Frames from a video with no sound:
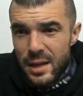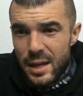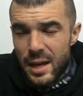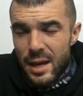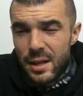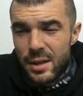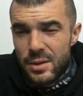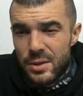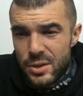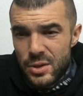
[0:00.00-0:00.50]

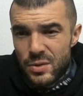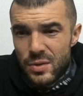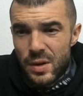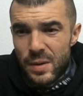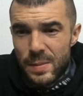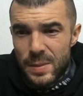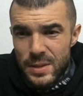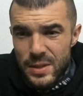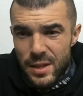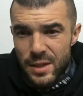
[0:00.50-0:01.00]
Yeah, lucid
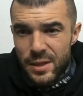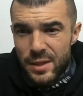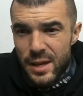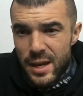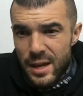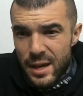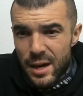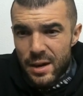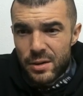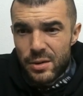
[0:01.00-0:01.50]
dreaming is a
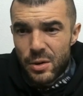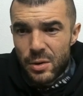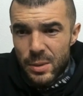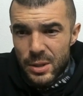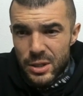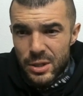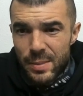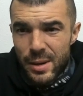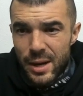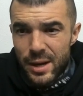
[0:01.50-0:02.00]
thing. I don't know
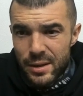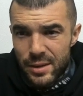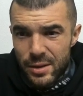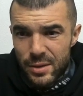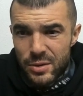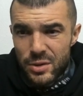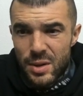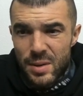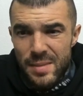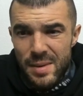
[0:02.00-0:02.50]
much about it
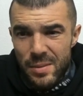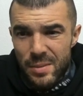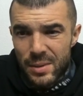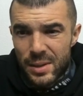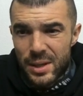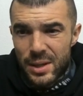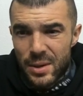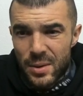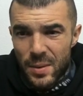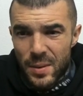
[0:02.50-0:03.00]
though, so I'm not
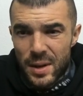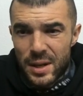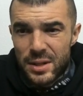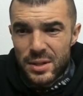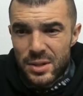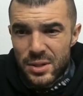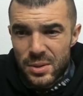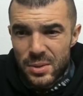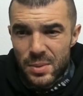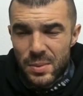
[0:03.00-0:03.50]
really
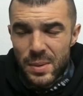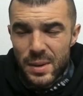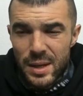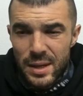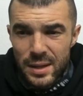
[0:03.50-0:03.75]
going to.